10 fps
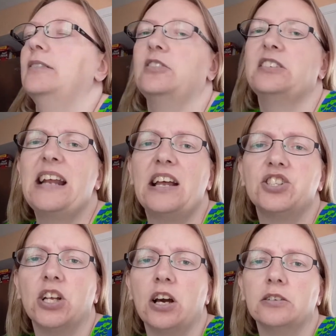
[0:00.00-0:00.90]
It's not
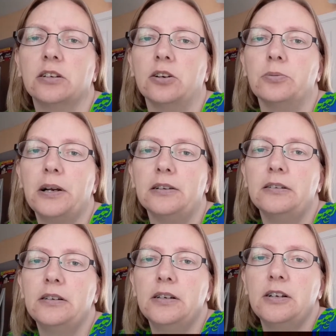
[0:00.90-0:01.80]
too long ago, but
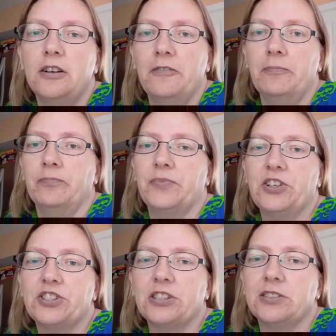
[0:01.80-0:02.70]
they're
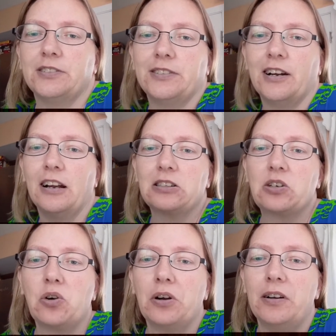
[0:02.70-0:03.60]
still
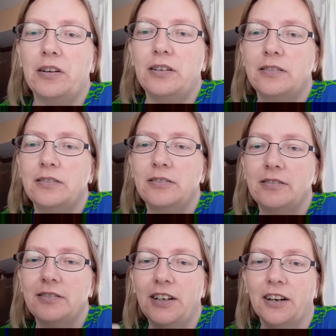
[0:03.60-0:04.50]
hardcore,
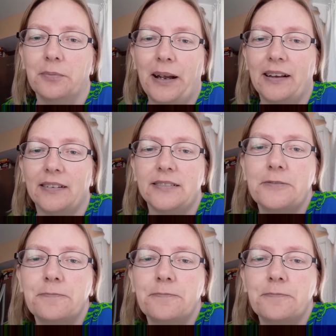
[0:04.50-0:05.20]
bands.